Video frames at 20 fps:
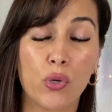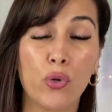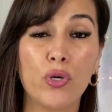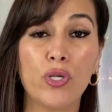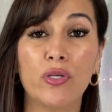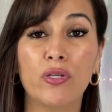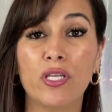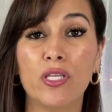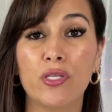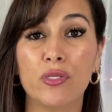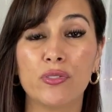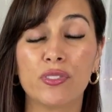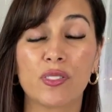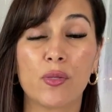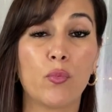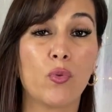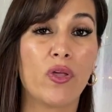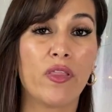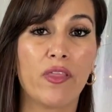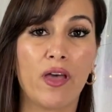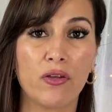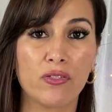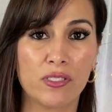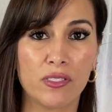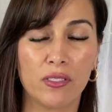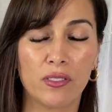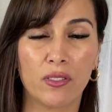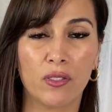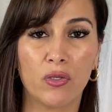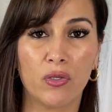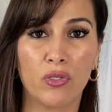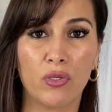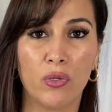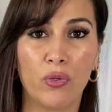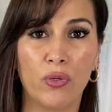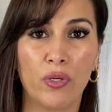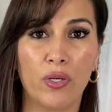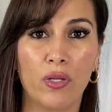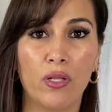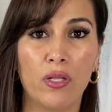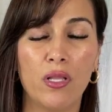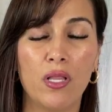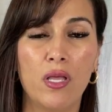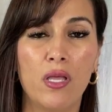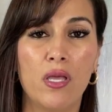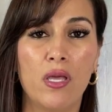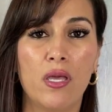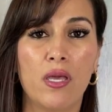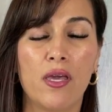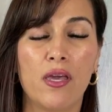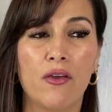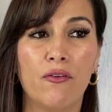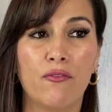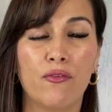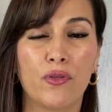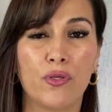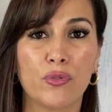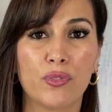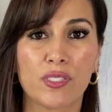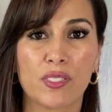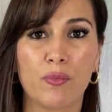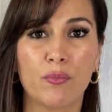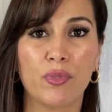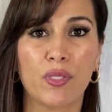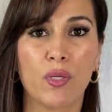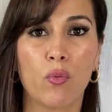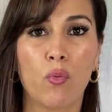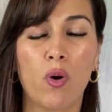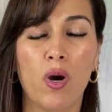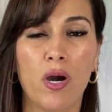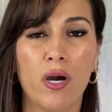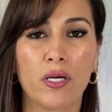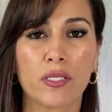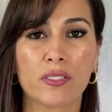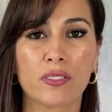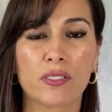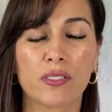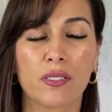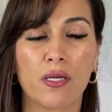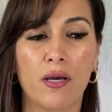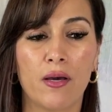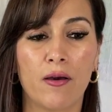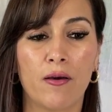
or you can use them without silicone oil if you simply want,